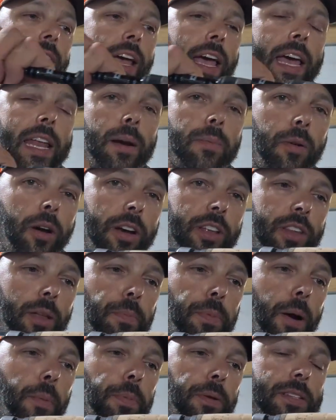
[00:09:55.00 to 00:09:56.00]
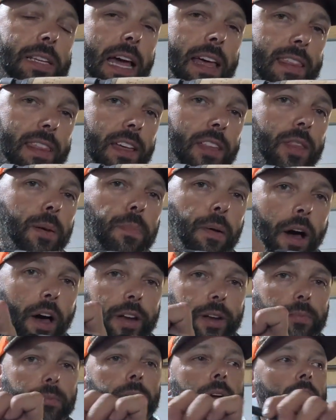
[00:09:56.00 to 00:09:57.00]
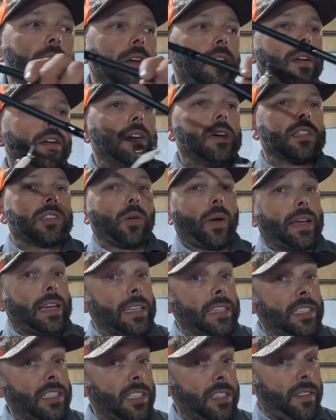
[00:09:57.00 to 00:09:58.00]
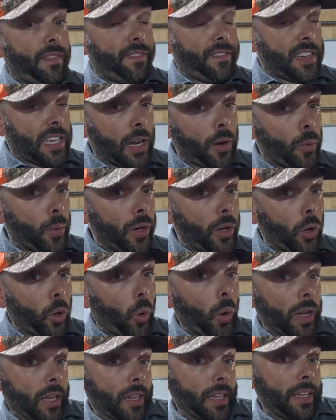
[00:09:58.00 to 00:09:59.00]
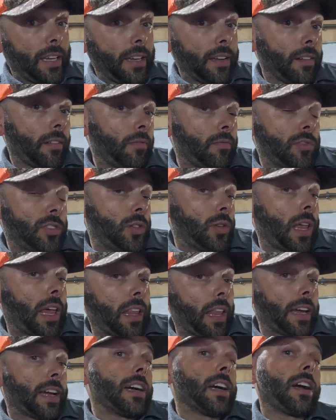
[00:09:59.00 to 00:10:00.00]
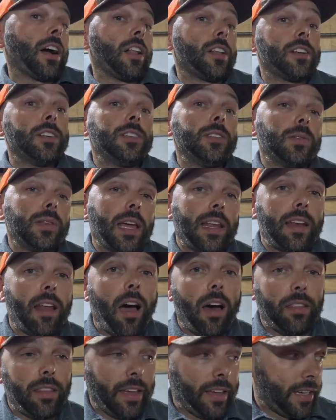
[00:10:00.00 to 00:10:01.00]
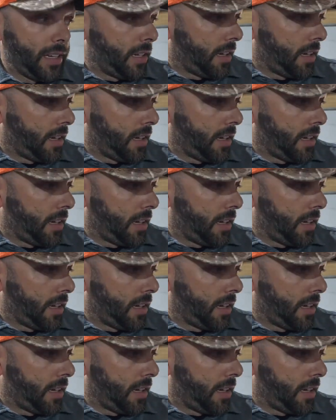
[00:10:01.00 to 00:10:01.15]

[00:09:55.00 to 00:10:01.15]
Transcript: and I'm running the purple death on the bottom. So I can tell real quickly, do they like a color? Do they not like a